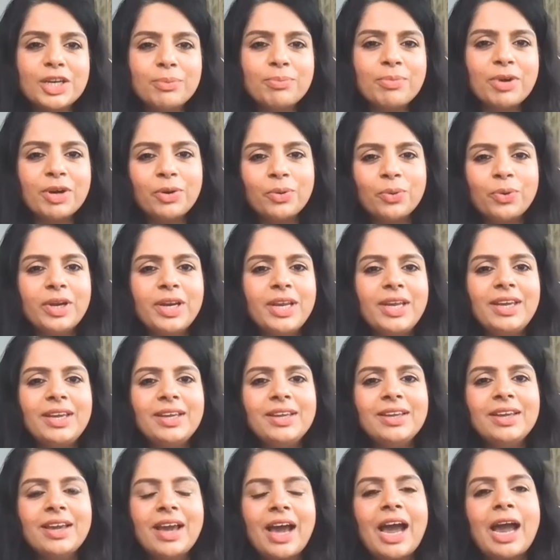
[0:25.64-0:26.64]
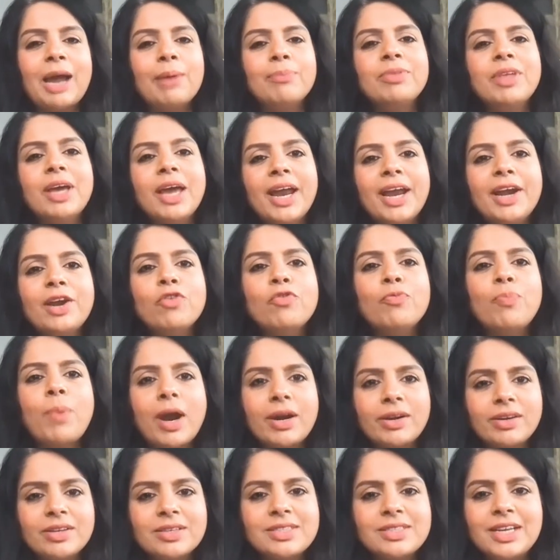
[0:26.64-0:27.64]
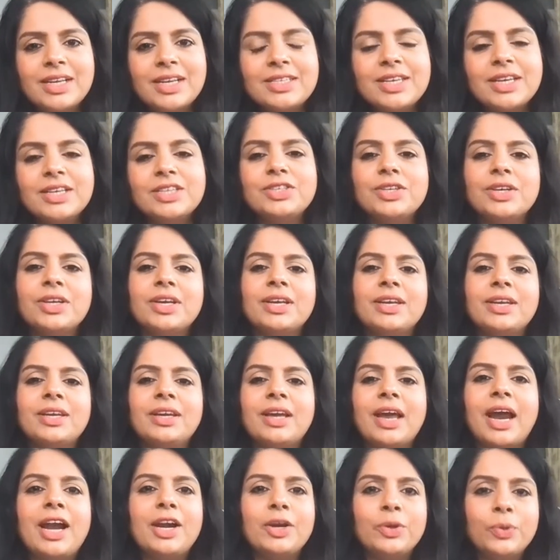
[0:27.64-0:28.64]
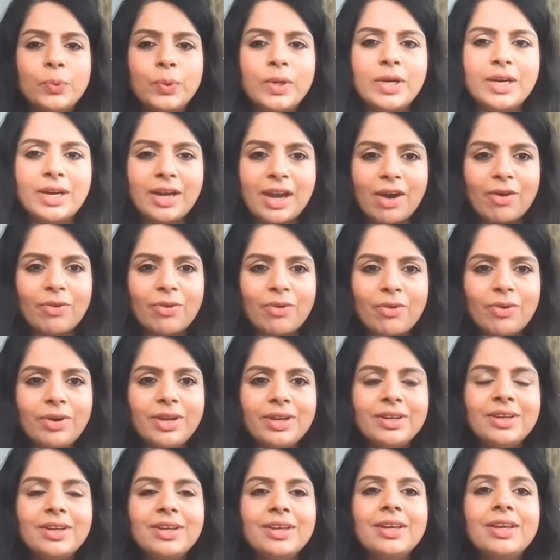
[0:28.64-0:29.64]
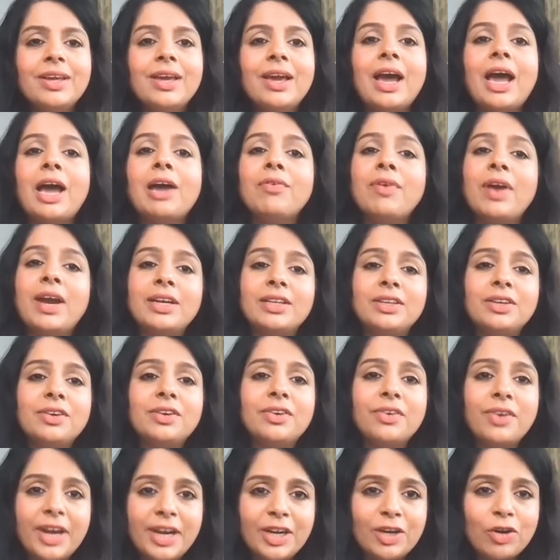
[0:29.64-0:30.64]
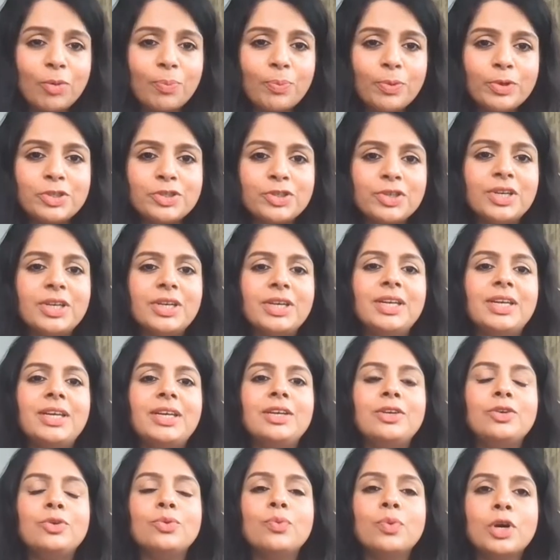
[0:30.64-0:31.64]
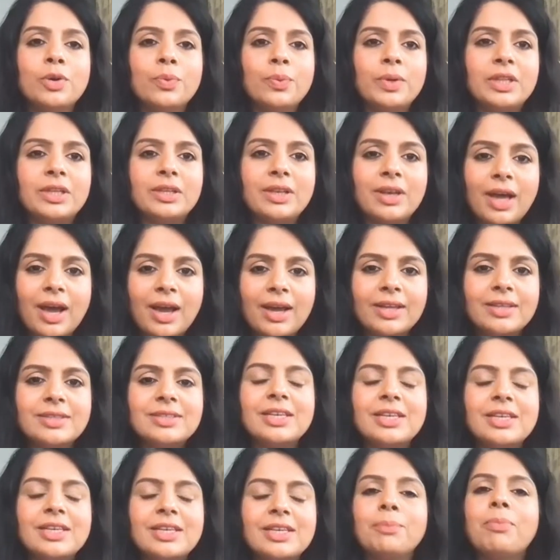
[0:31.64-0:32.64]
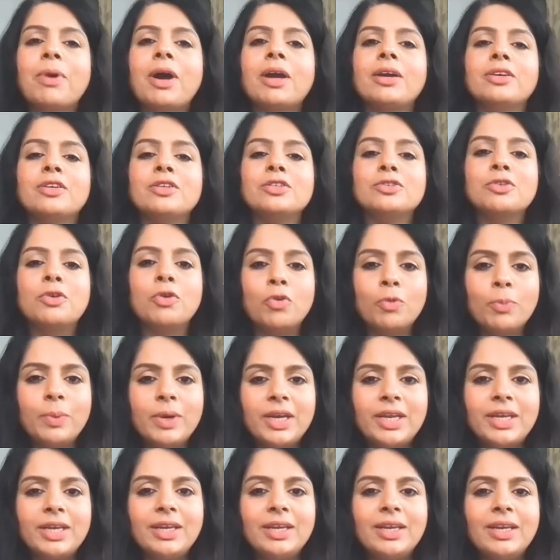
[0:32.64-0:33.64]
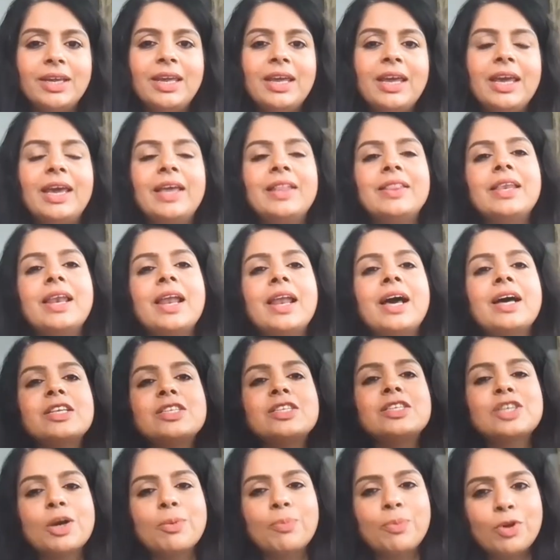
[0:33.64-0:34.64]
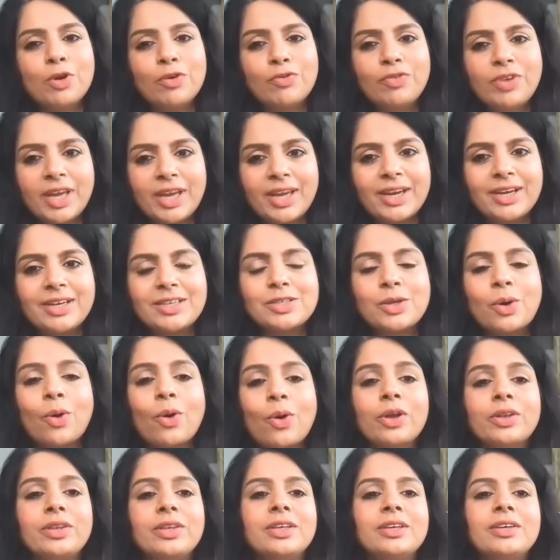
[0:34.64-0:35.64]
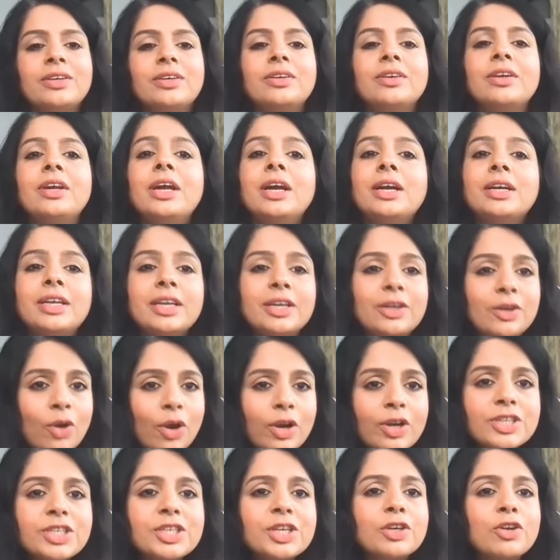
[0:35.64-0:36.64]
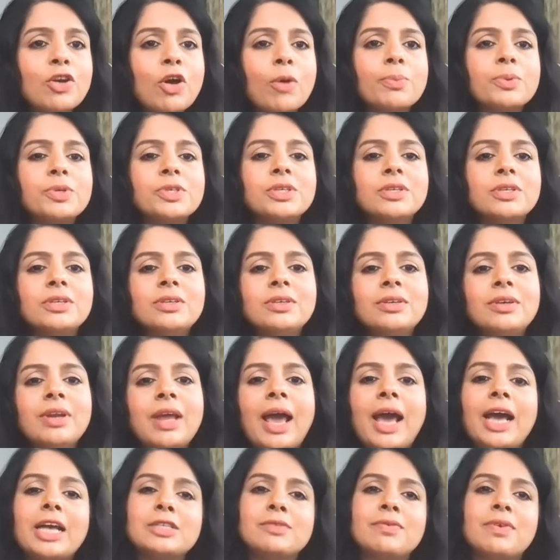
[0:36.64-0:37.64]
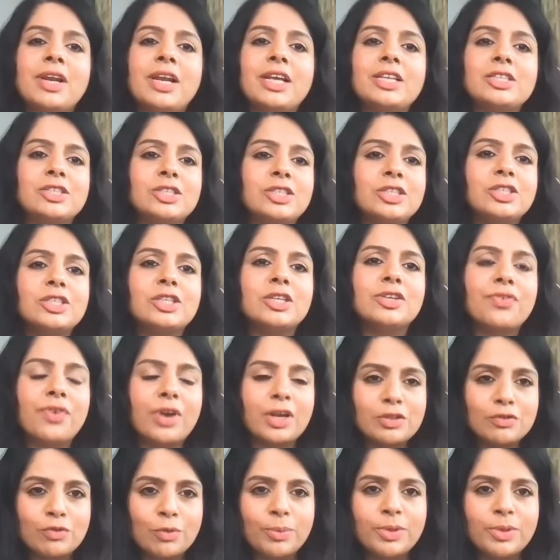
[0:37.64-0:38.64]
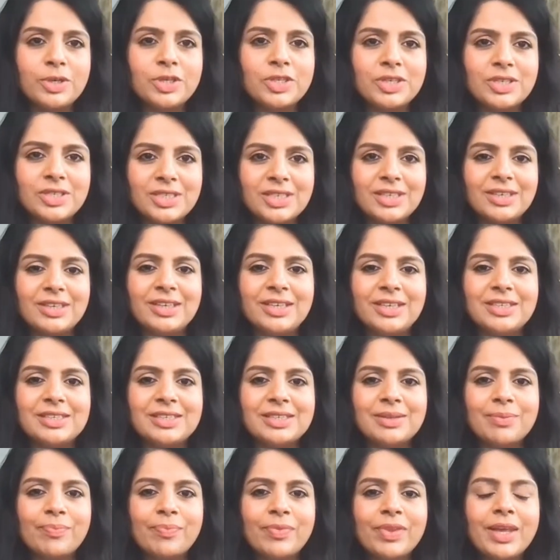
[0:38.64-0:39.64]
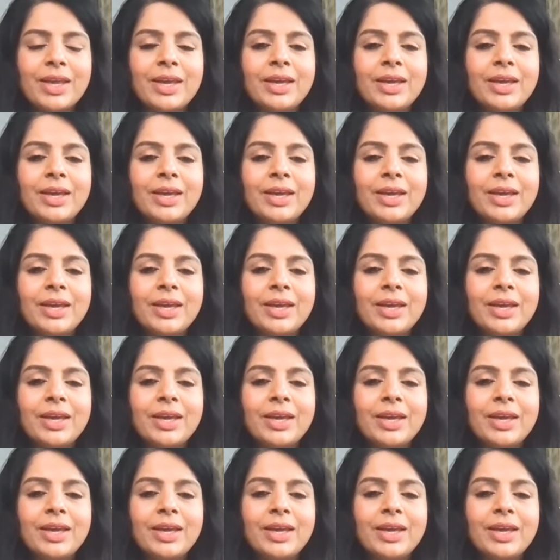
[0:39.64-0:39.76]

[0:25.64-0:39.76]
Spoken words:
Sharma Kohli. I'm the head of partner sales engineering at Google Cloud. I've had the great opportunity to work with clients and partners globally in the last couple of decades on their technology adoption as well as digital transformation journeys.